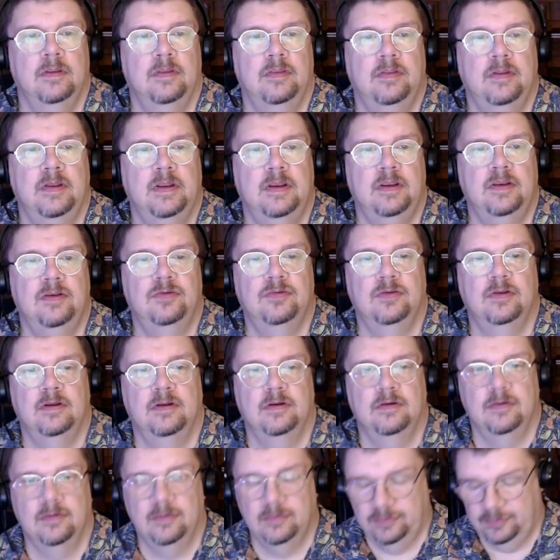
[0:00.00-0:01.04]
These are
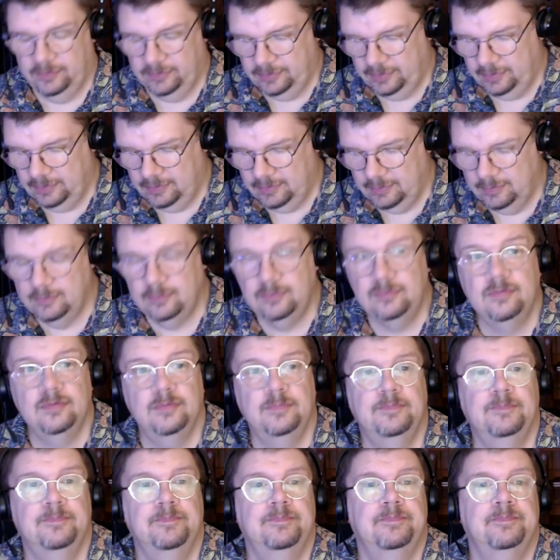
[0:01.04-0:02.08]
not
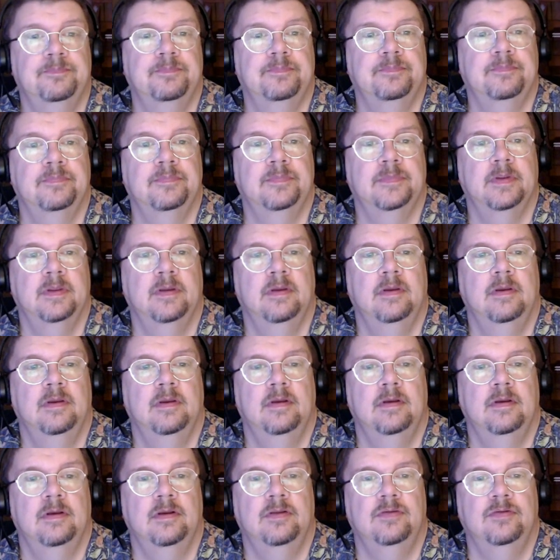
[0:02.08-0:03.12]
2s
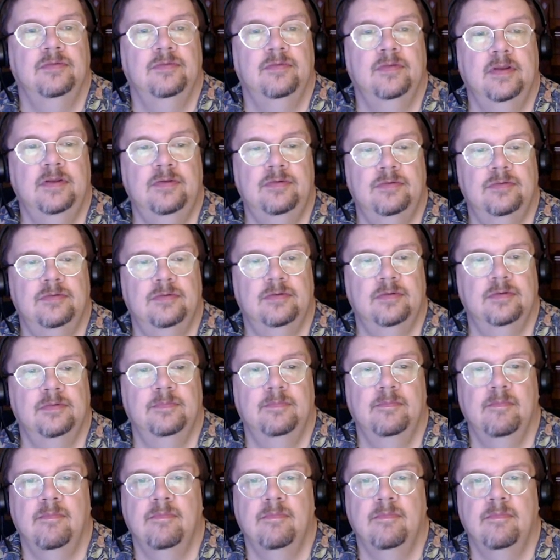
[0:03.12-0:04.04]
because of this.